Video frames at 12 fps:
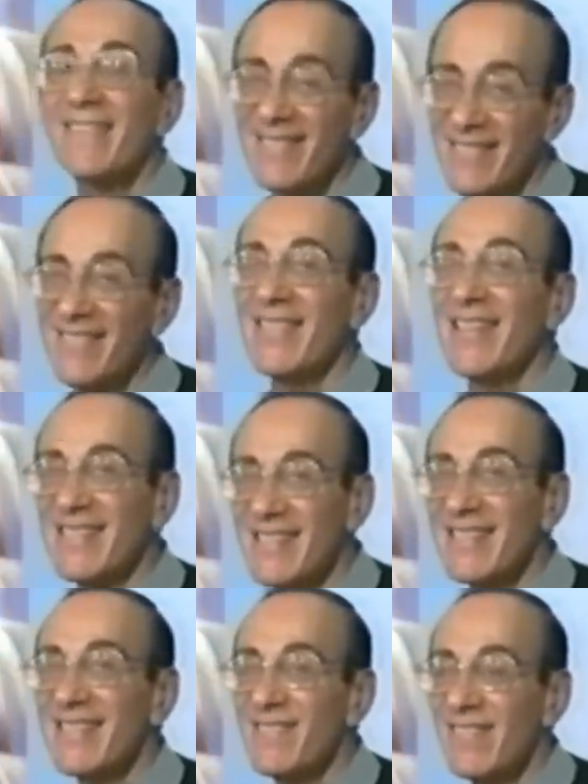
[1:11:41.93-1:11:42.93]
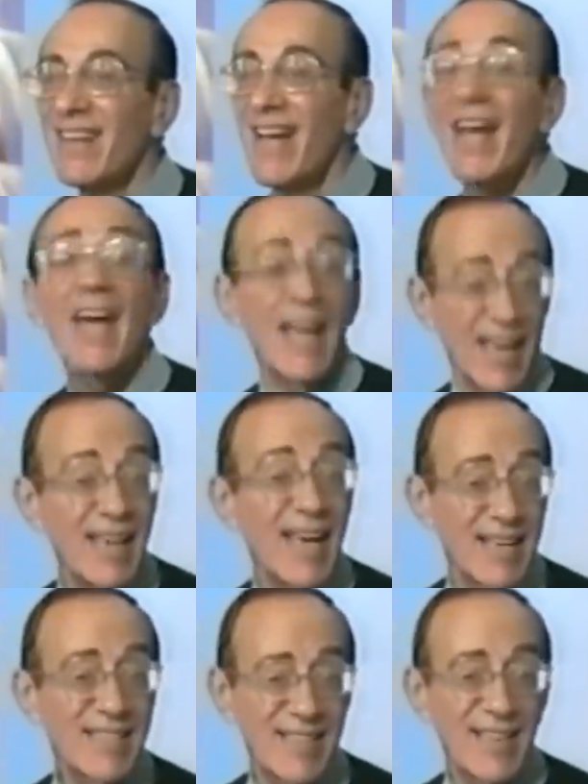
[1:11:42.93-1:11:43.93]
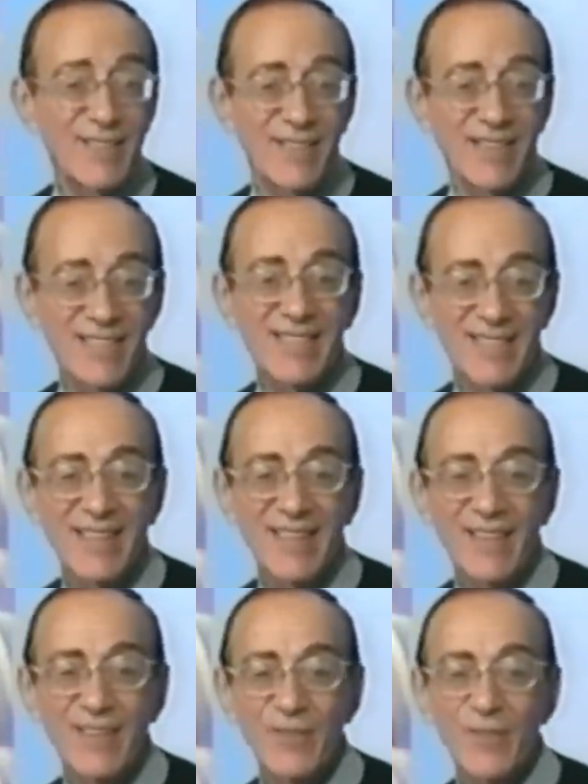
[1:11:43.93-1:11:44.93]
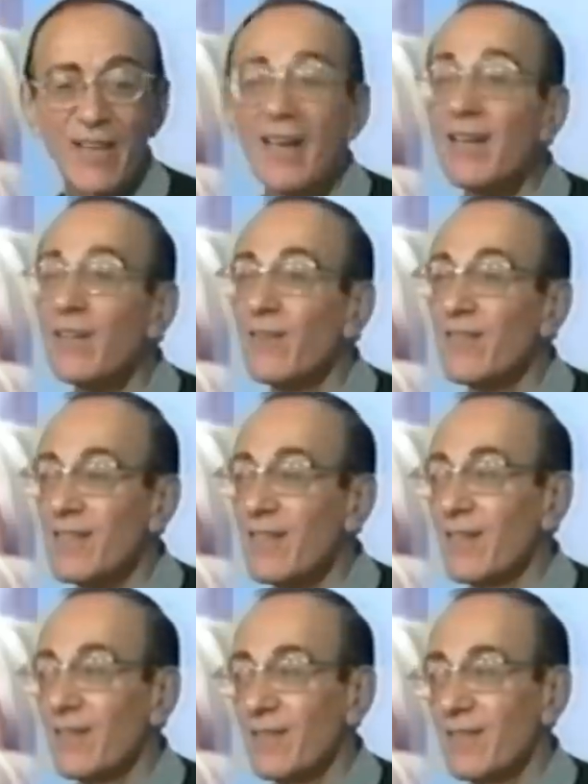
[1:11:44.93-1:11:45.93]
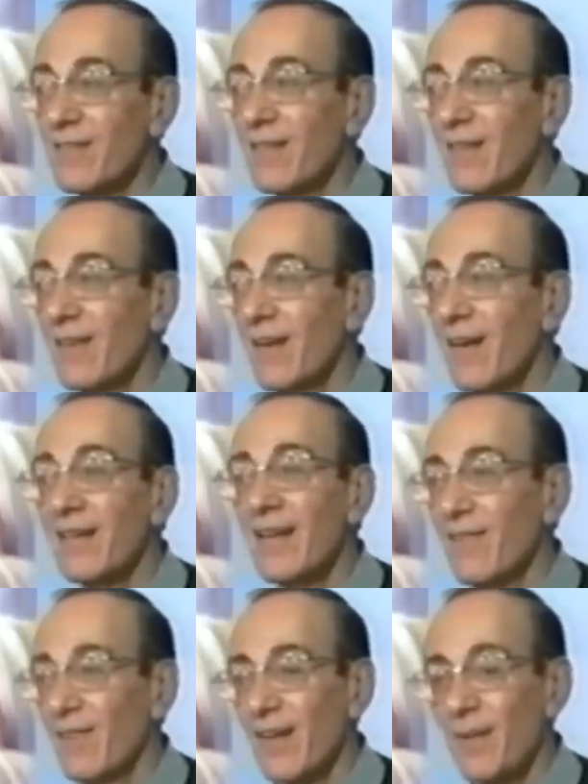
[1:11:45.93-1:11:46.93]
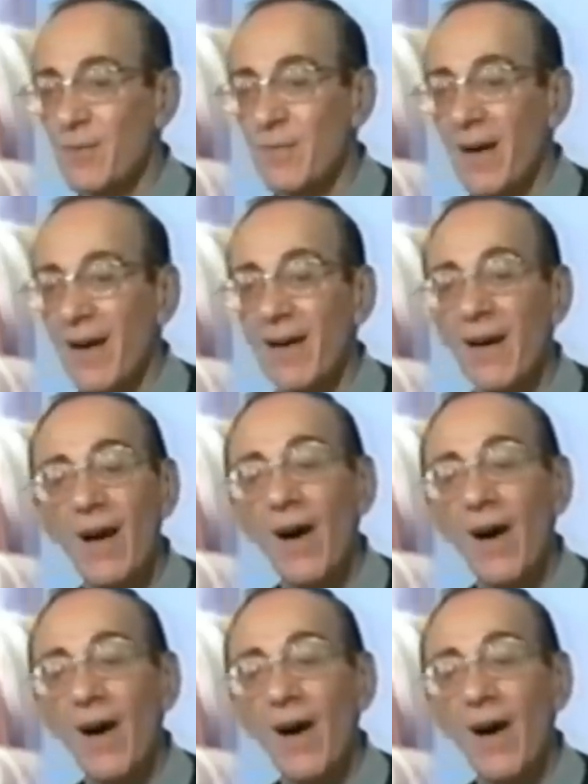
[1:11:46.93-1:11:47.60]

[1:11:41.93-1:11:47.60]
Mm, that's good. Ignorance. Yes, ignorance. Yeah. When ignorance goes, it never comes back.